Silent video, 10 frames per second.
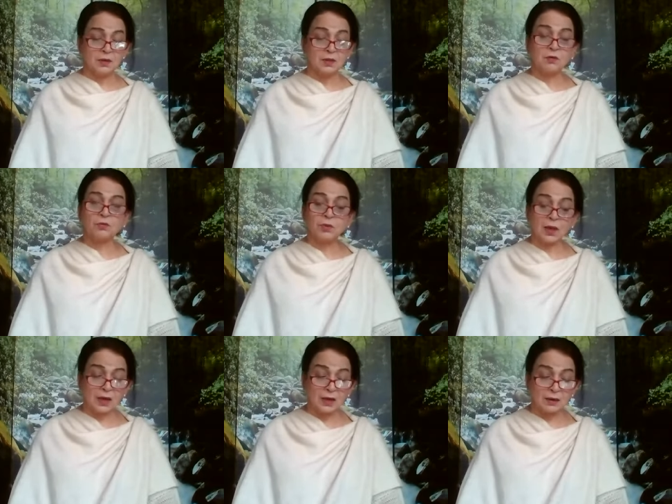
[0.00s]
the
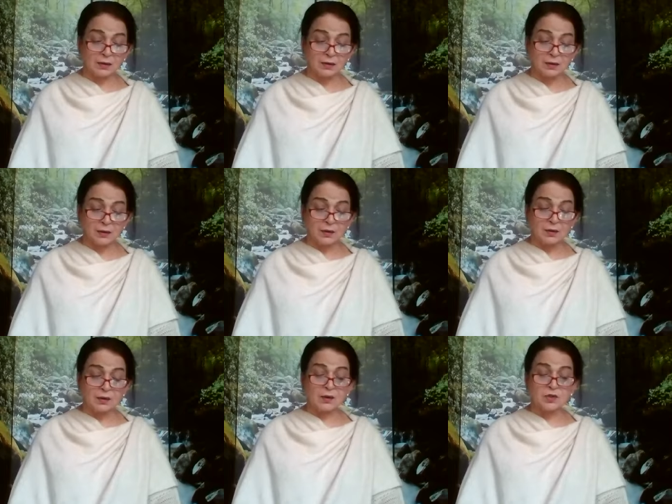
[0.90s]
Udan,
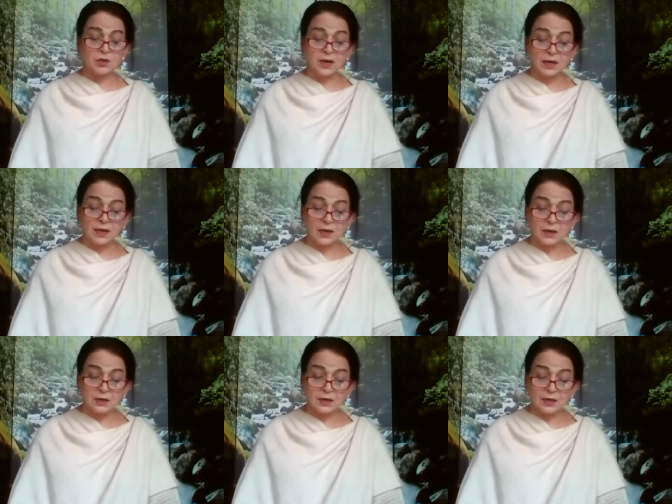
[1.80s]
ascending
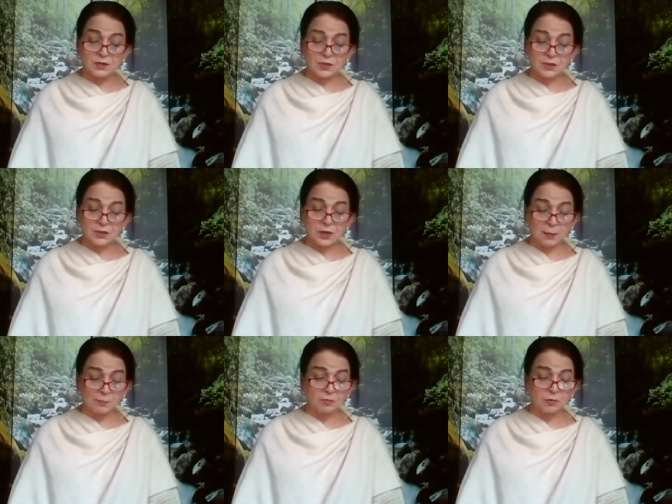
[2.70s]
leads us
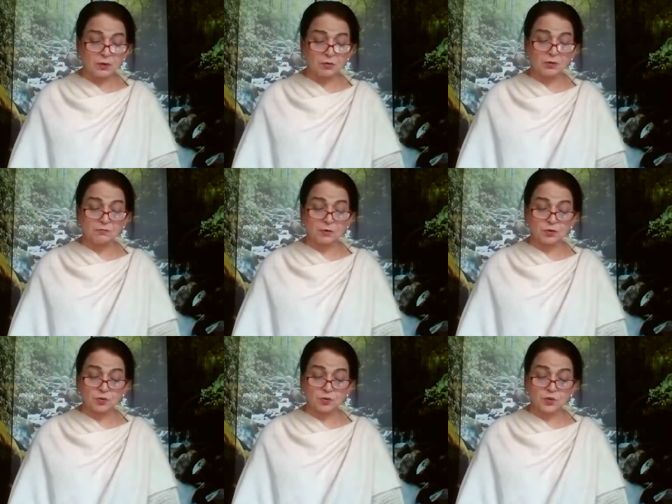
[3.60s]
upward to the
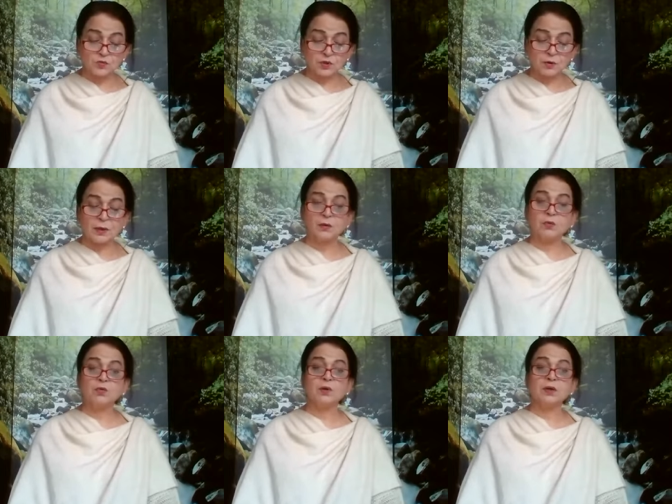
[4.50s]
virtuous world by
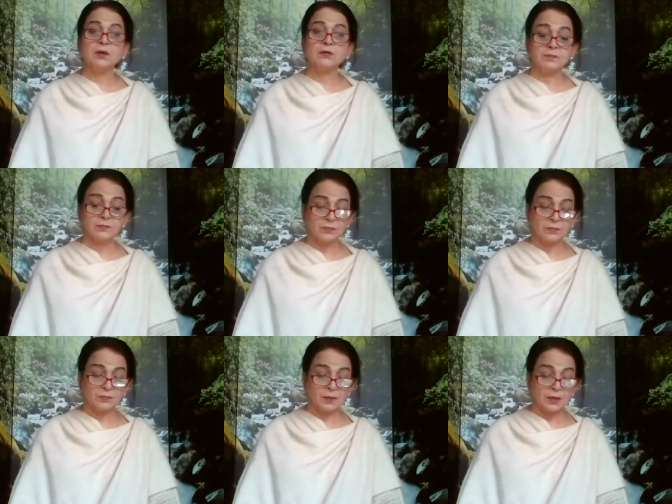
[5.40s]
good work
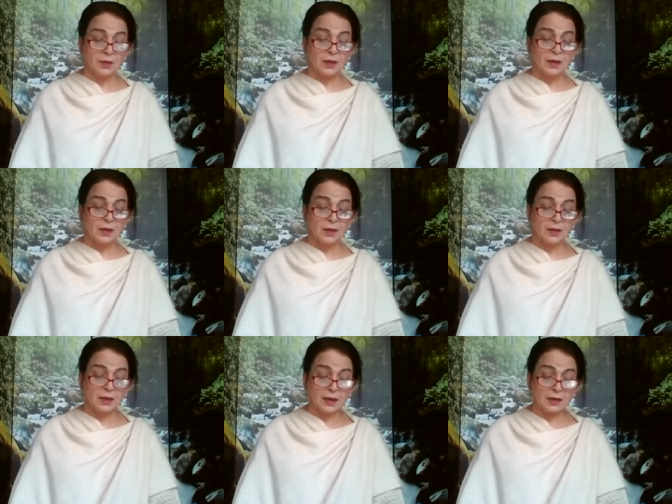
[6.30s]

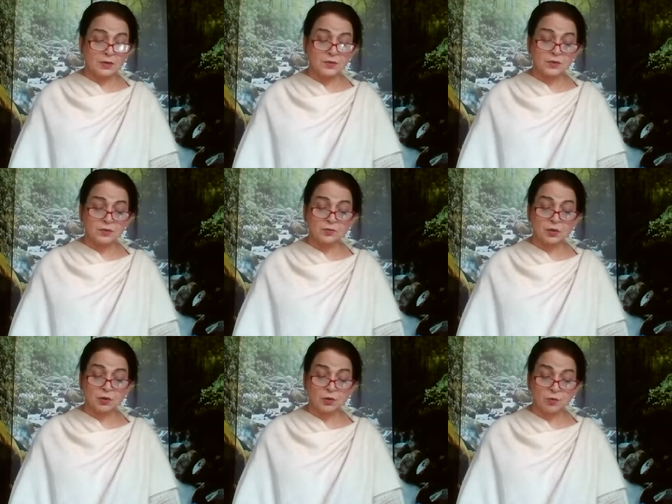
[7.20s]
and carries us to
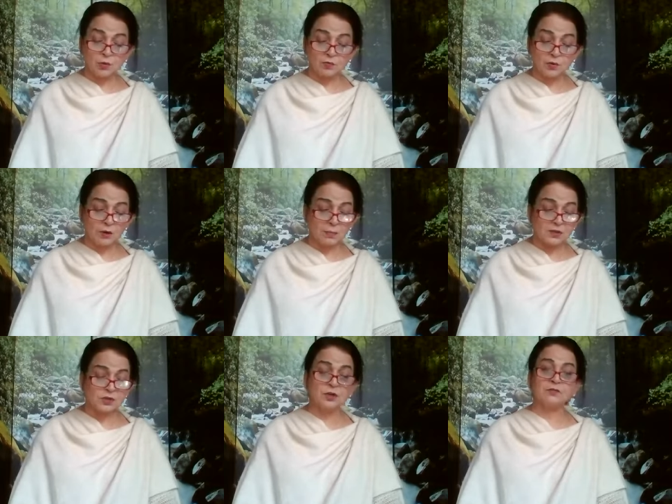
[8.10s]
the lower world by
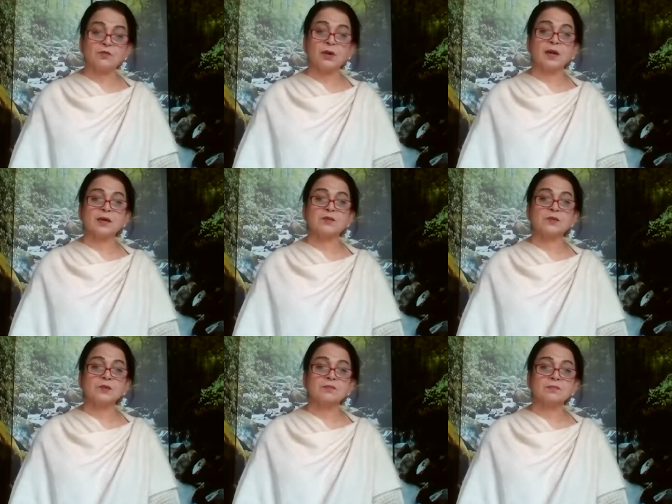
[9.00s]
sinful acts.